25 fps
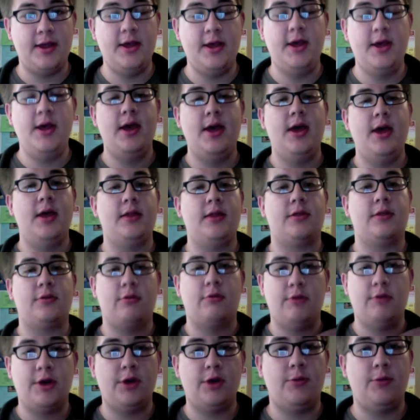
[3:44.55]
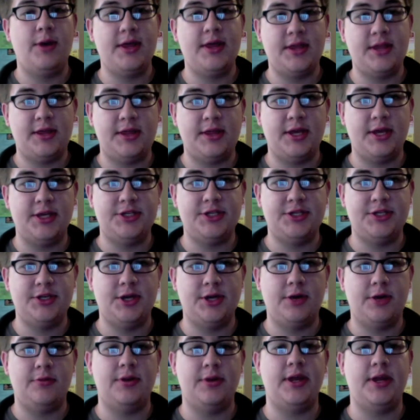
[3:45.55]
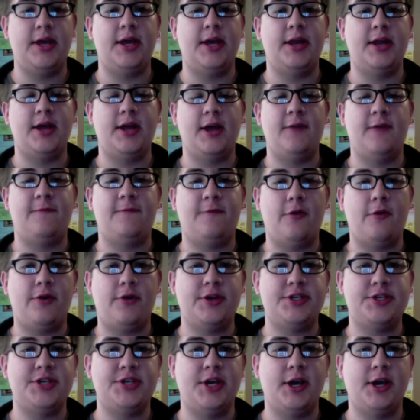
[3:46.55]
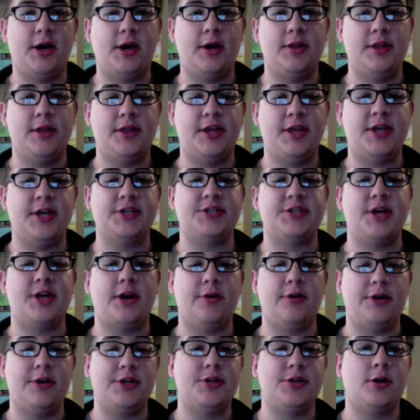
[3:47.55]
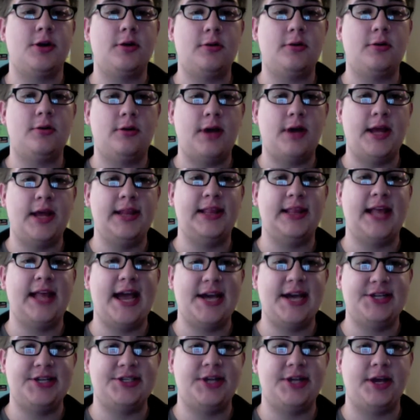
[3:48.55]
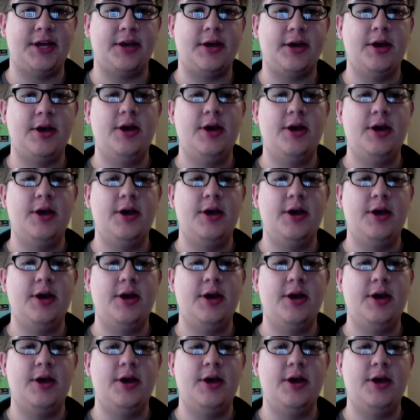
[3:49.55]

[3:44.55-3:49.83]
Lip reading: and throwing away the things you don't need and focusing on the things that are eternal and lasting